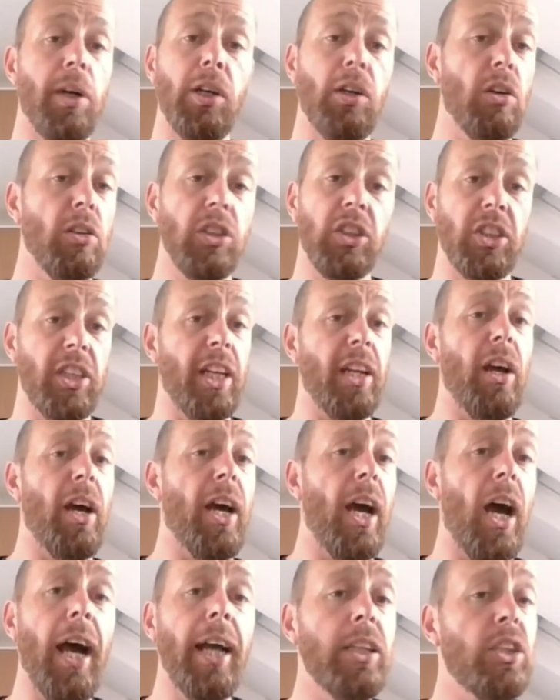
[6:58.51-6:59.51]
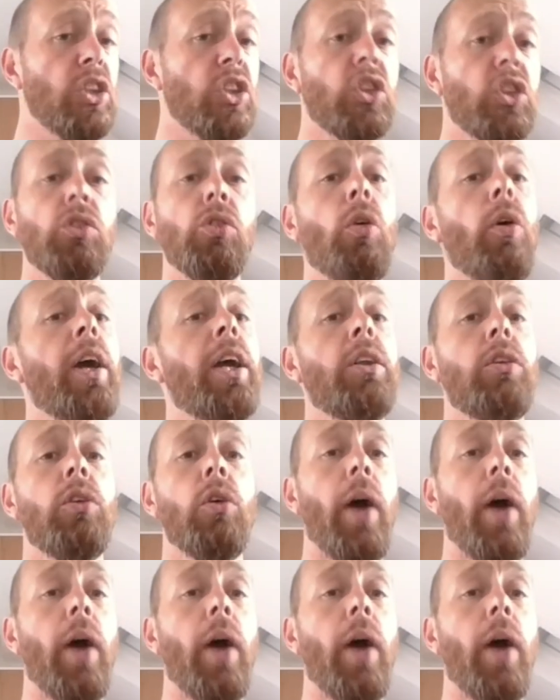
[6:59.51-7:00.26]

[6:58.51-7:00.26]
And God said, I destroyed your